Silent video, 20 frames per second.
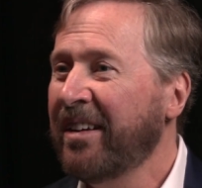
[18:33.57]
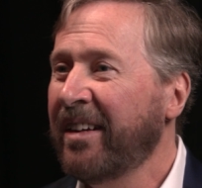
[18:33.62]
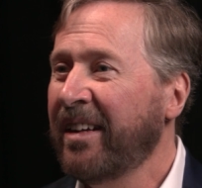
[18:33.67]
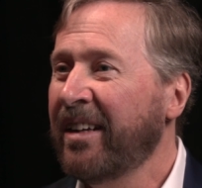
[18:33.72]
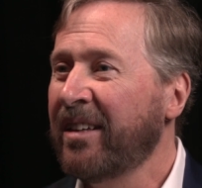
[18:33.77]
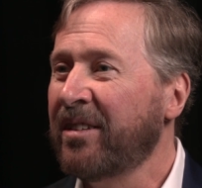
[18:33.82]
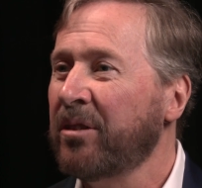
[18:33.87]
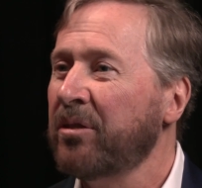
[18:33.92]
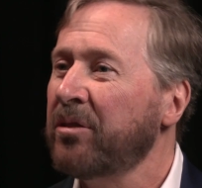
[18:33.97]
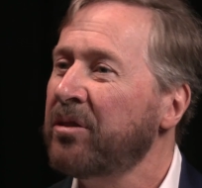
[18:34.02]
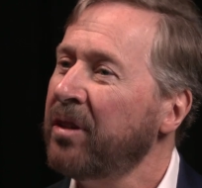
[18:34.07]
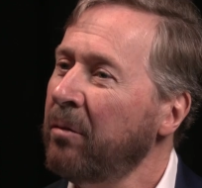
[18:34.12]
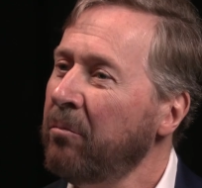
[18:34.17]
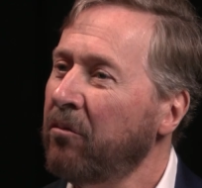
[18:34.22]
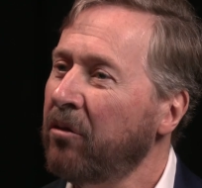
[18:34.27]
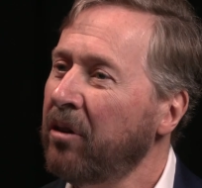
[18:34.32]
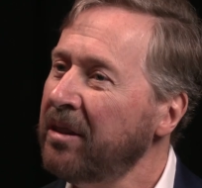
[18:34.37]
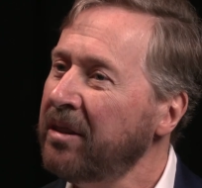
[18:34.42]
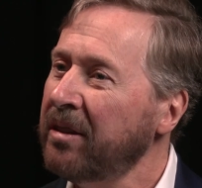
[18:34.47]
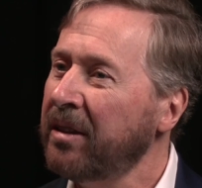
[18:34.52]
Is there some
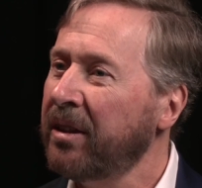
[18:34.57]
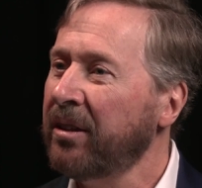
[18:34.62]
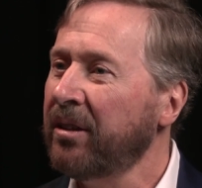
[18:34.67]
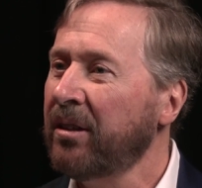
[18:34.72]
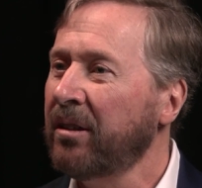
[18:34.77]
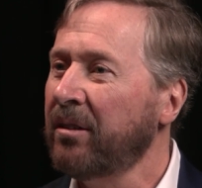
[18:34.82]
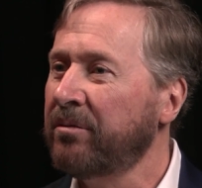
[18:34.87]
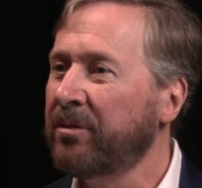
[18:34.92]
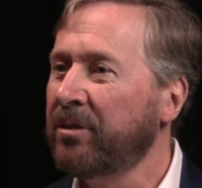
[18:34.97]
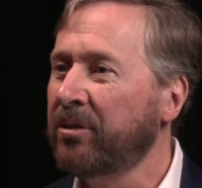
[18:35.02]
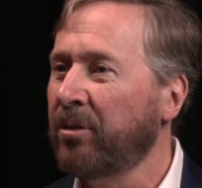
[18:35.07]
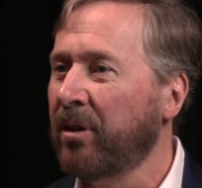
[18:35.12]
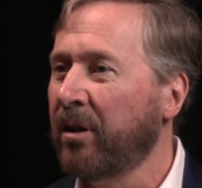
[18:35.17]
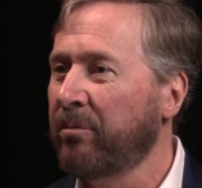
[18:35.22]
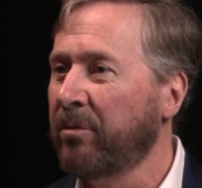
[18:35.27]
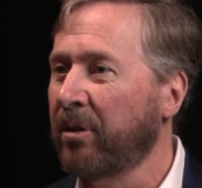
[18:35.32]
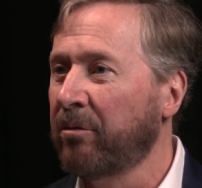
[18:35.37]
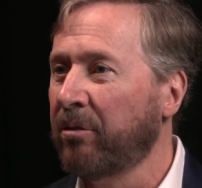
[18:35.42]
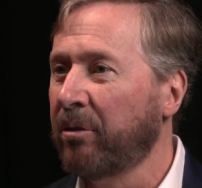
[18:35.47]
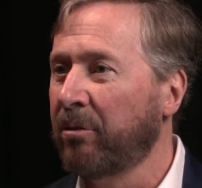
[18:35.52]
risk here of sort of
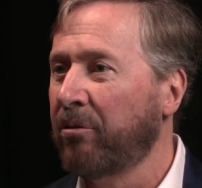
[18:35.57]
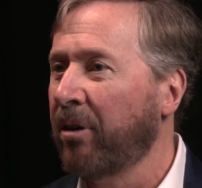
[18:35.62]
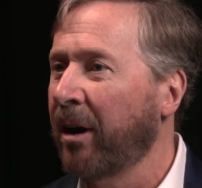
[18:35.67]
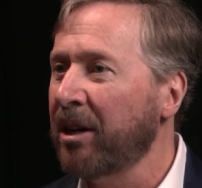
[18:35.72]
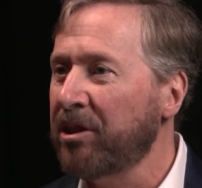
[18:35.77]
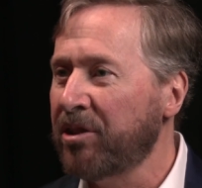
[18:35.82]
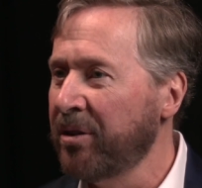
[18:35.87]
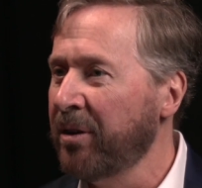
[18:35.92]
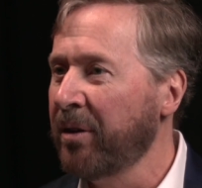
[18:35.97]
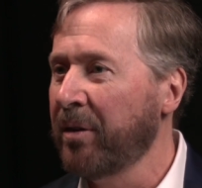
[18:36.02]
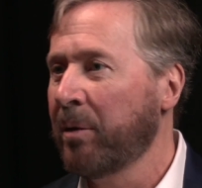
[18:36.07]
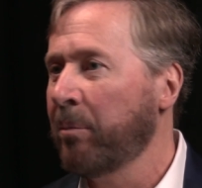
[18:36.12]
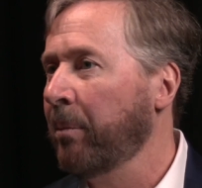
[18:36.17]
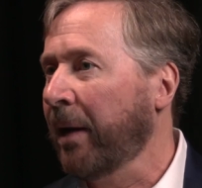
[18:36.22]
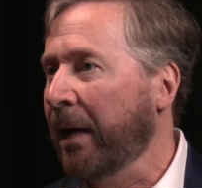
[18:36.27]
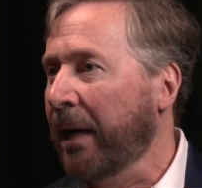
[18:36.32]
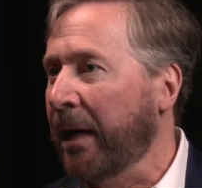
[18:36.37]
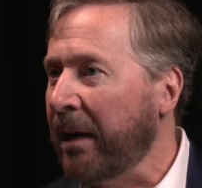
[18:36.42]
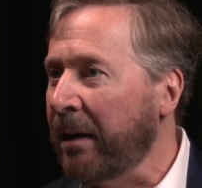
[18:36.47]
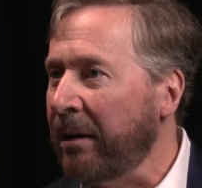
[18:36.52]
a regression to the
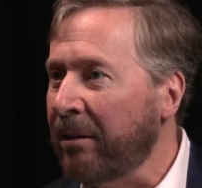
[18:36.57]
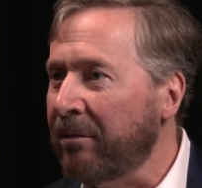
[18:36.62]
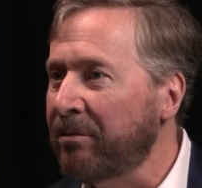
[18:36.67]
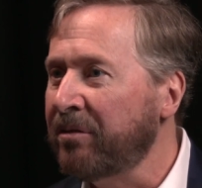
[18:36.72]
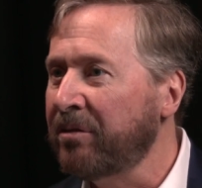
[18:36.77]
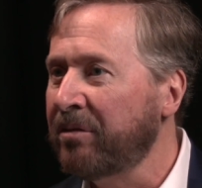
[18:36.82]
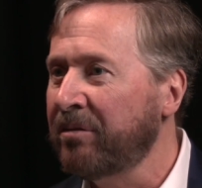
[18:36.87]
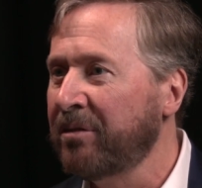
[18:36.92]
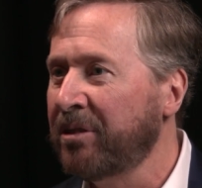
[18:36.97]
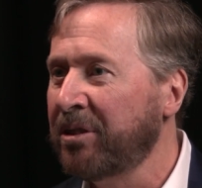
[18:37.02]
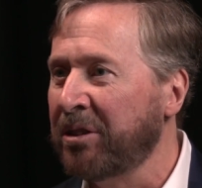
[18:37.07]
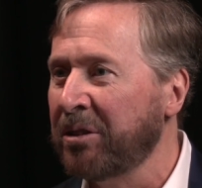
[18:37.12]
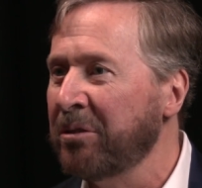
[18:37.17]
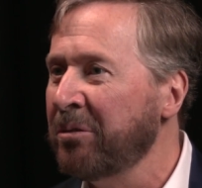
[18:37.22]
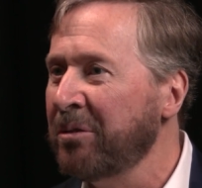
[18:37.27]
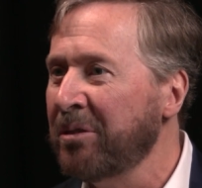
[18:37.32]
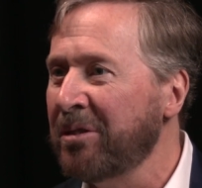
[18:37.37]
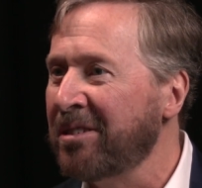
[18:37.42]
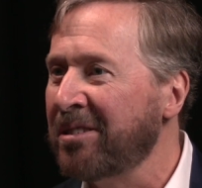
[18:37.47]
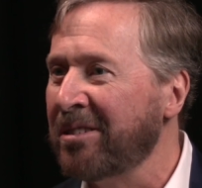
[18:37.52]
mean of
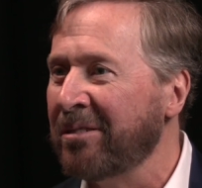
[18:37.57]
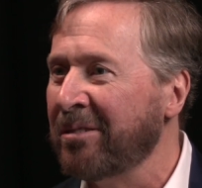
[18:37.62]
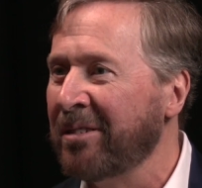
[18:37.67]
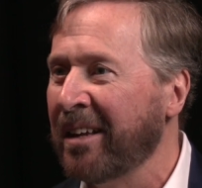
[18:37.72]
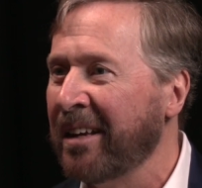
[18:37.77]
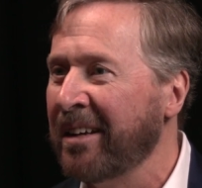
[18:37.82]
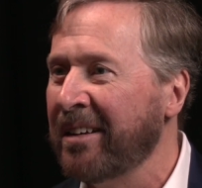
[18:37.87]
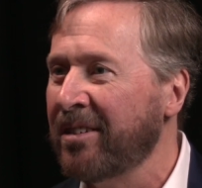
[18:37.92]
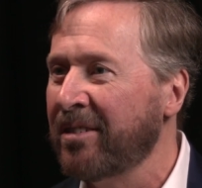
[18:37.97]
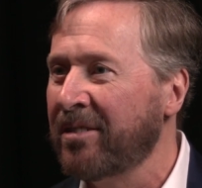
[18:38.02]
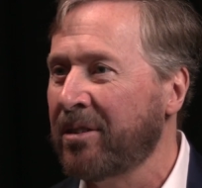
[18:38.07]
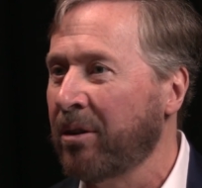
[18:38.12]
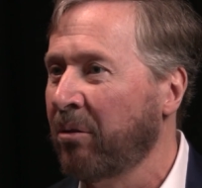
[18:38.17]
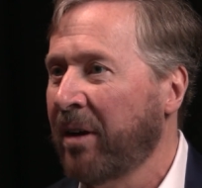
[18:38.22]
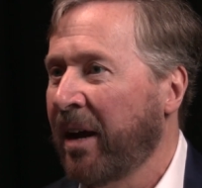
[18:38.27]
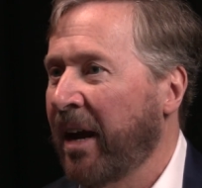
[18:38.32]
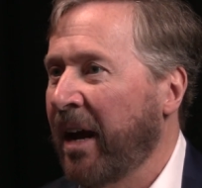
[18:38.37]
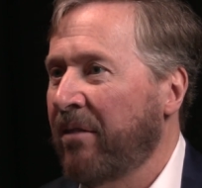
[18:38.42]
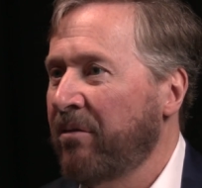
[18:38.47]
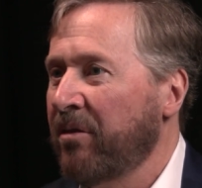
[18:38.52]
students who they just don't
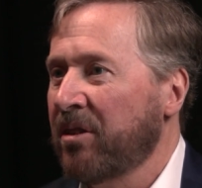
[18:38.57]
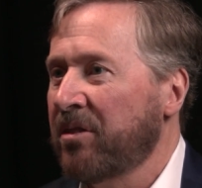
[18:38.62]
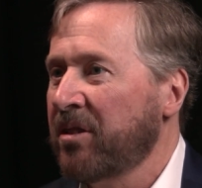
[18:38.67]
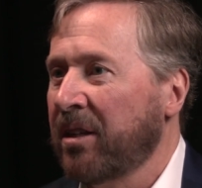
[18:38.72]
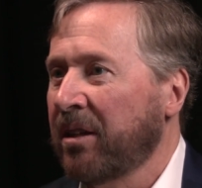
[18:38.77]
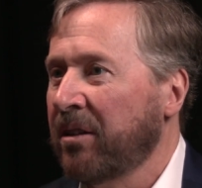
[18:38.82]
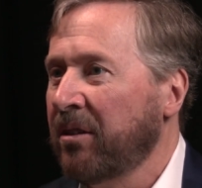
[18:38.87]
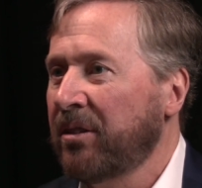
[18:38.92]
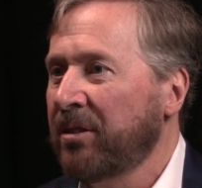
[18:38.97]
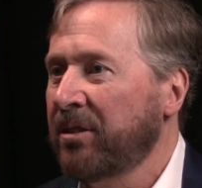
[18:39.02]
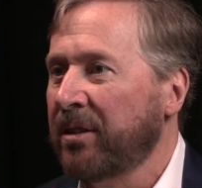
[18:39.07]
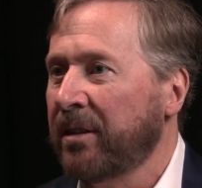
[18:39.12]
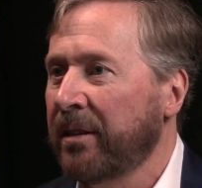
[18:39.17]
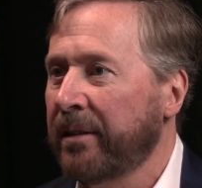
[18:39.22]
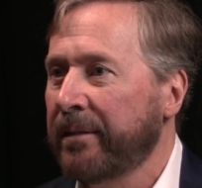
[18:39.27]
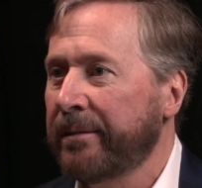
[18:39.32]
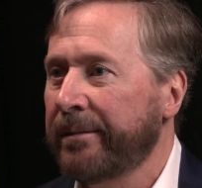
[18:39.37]
have the skills and